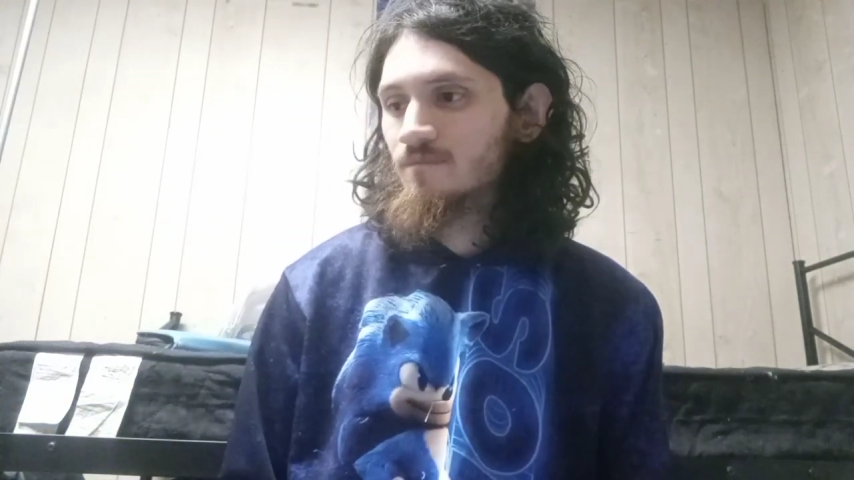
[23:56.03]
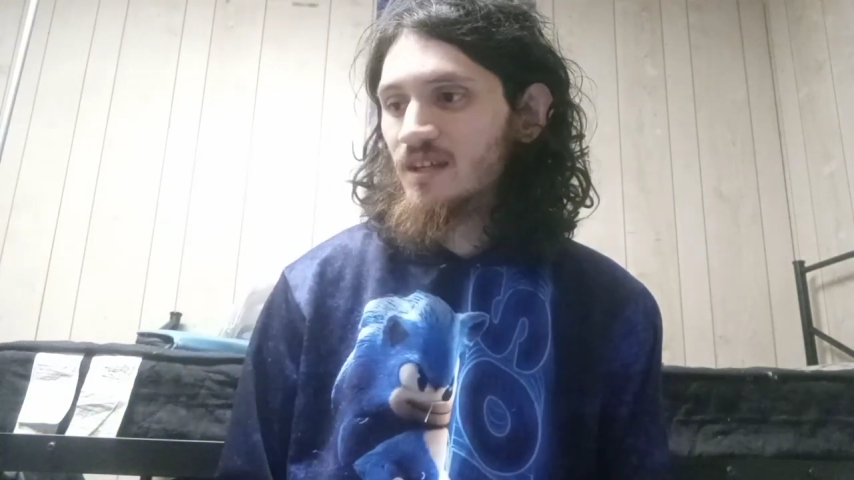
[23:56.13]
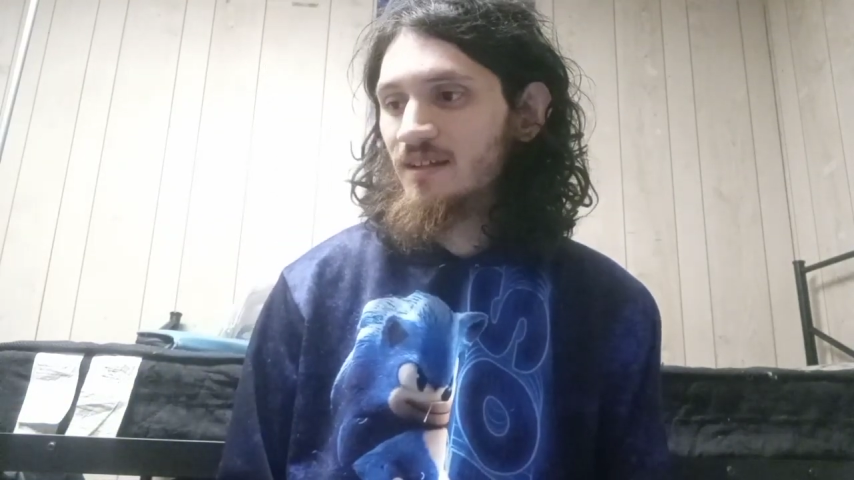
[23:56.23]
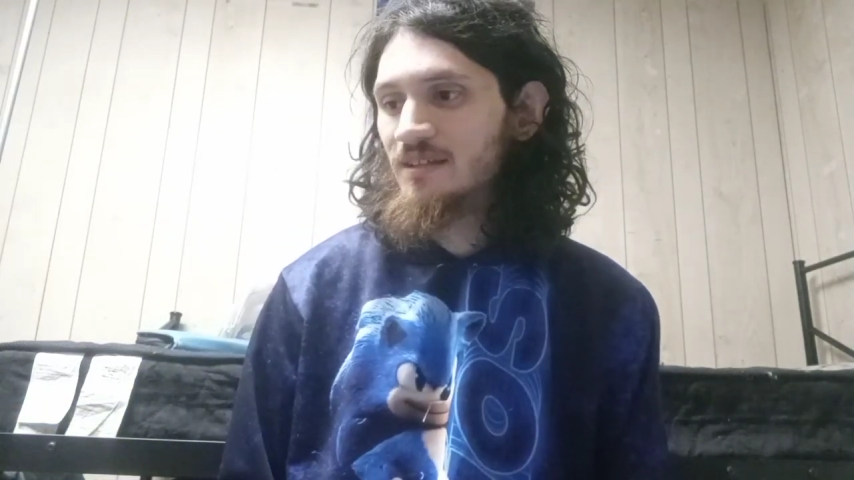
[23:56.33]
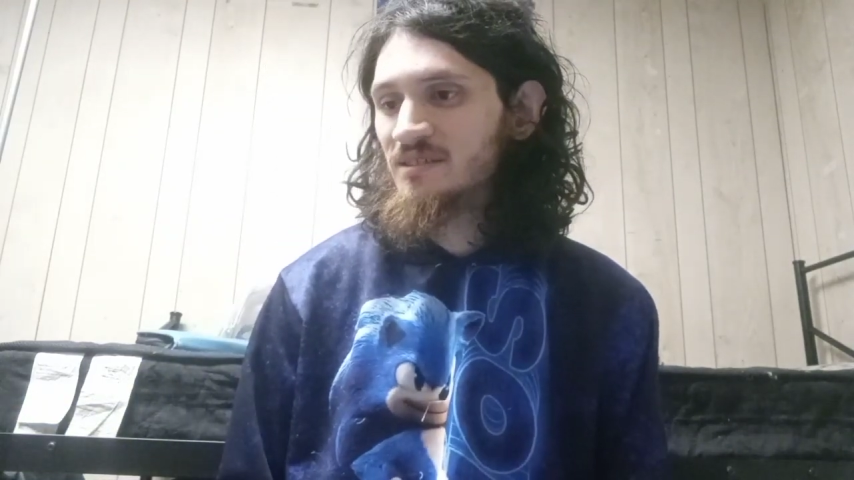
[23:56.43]

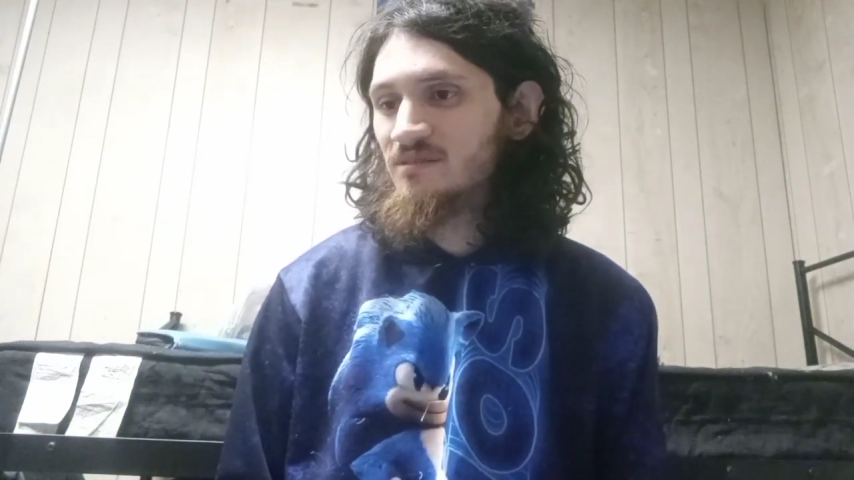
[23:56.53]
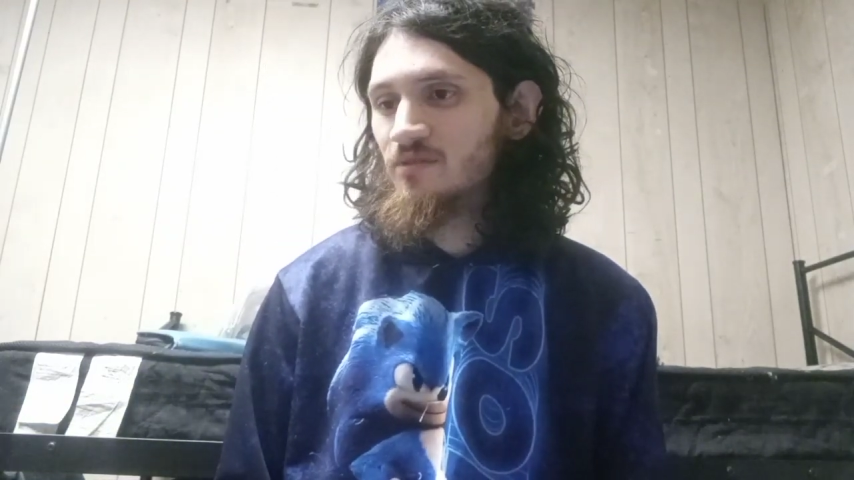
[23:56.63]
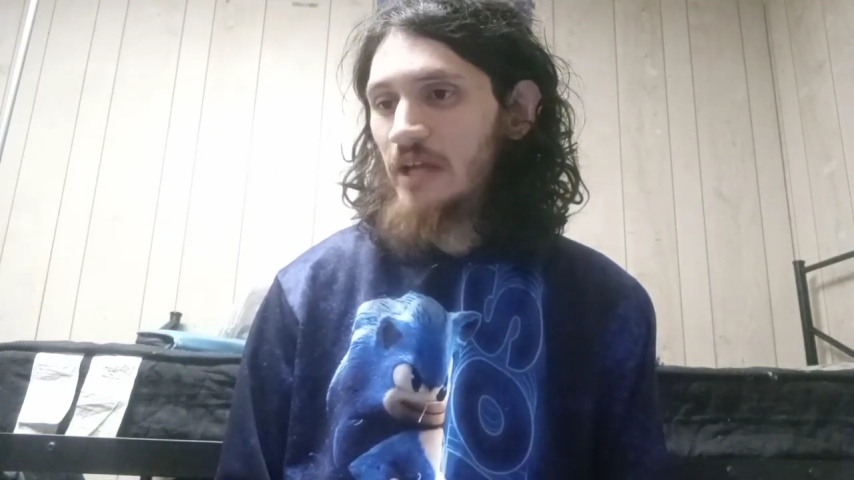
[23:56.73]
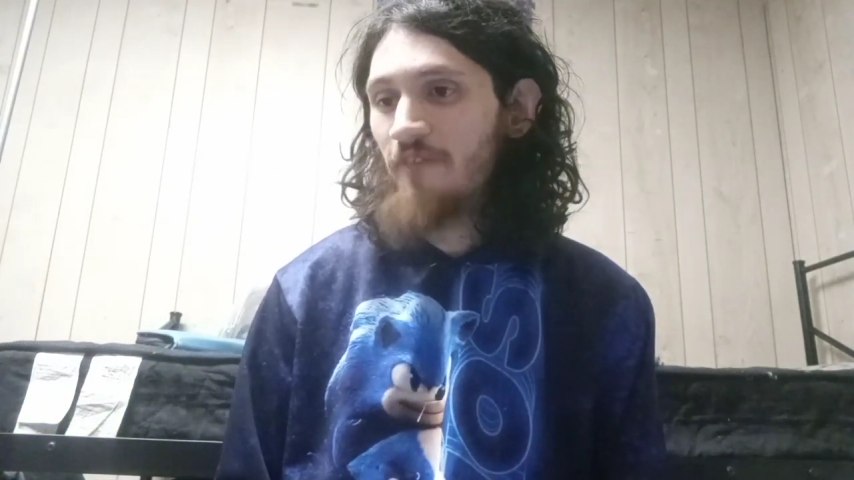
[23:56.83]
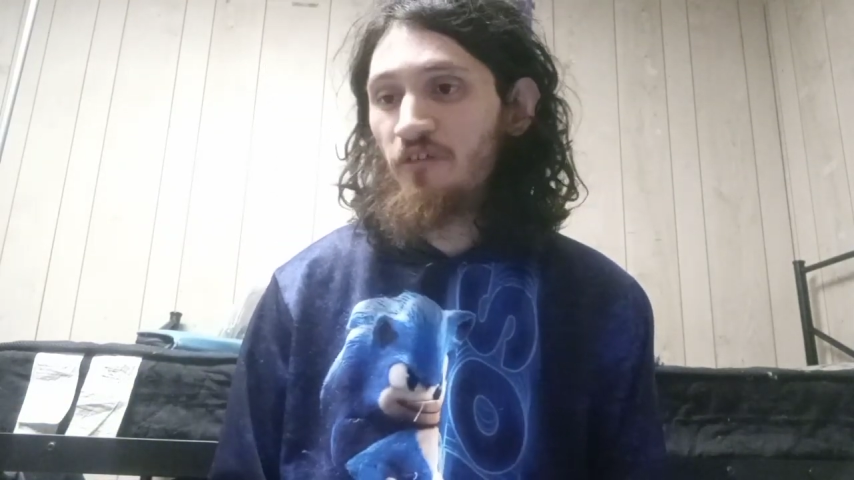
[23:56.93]
Because
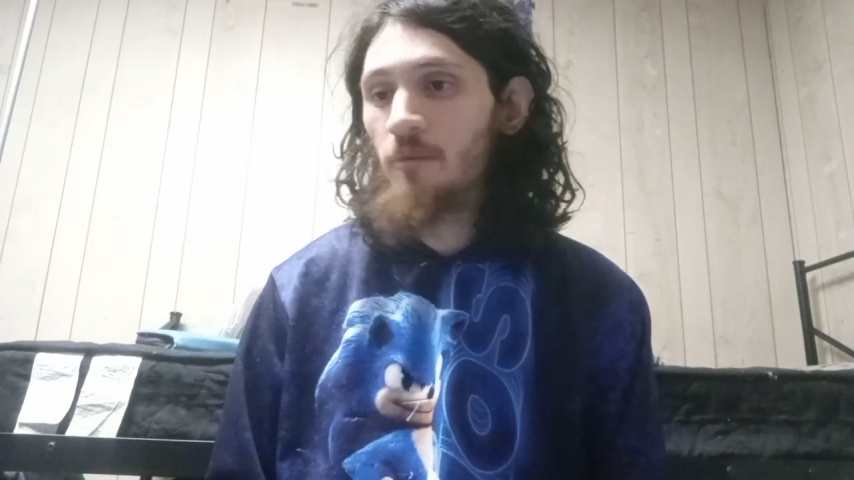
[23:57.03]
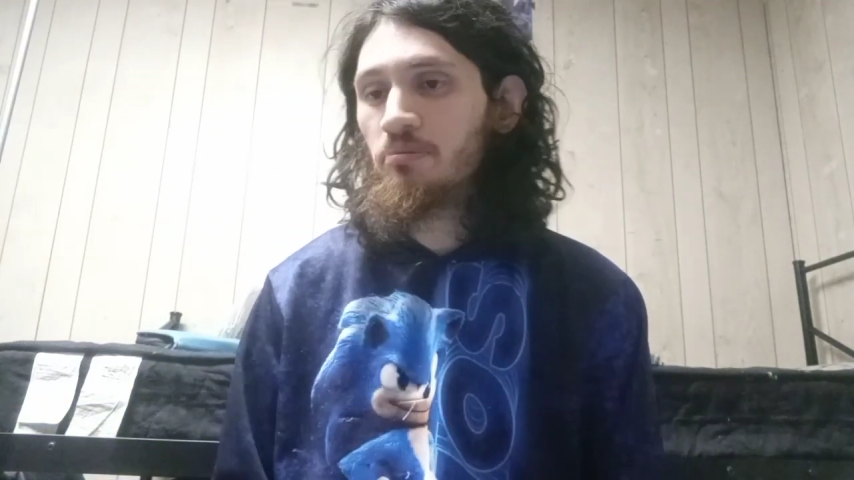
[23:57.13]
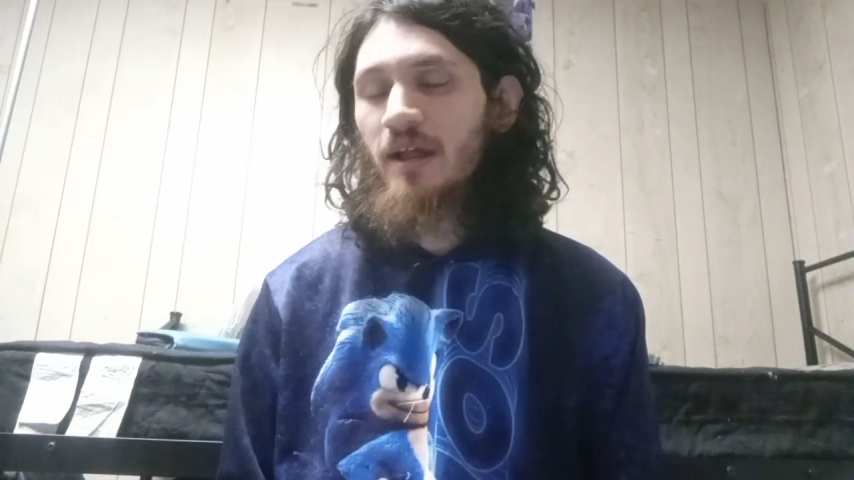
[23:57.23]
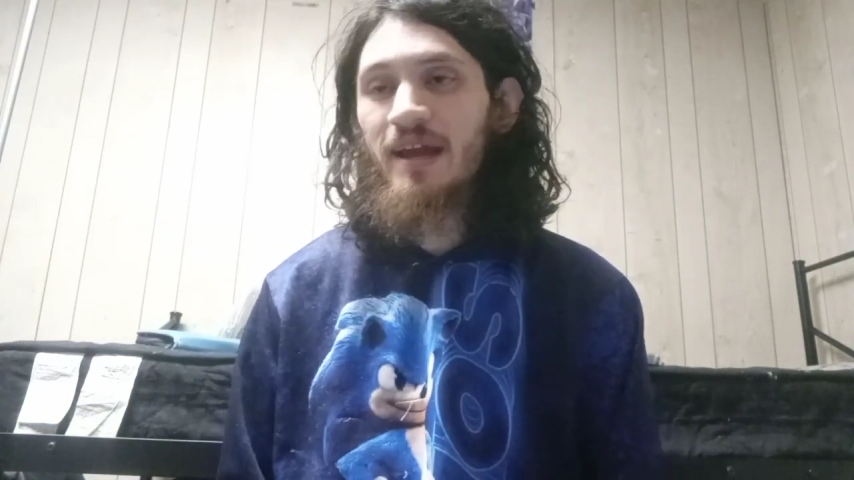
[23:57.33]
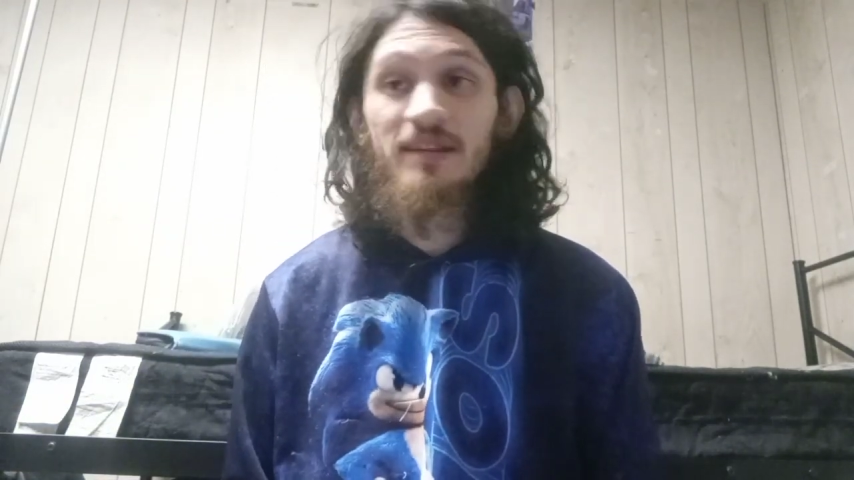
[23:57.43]
if you play